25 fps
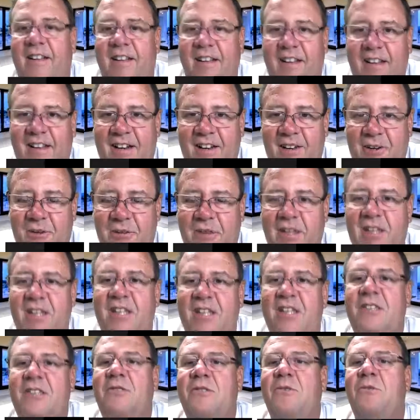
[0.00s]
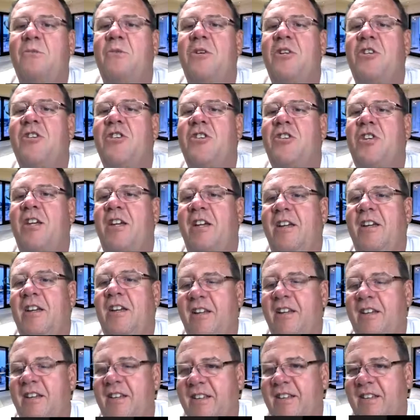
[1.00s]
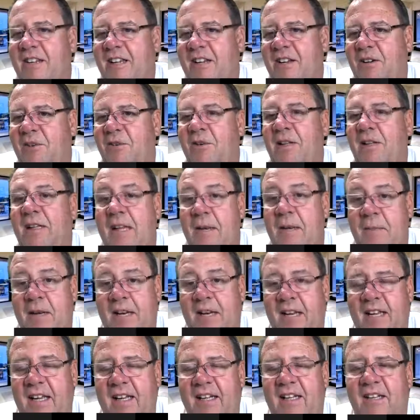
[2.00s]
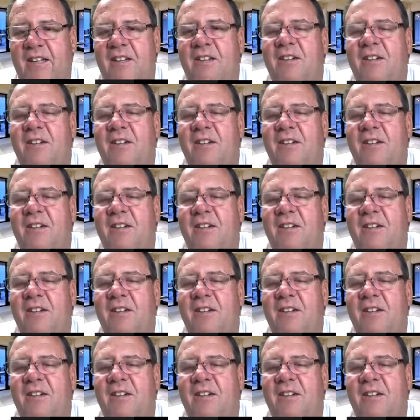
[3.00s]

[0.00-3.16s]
this, which, eliminated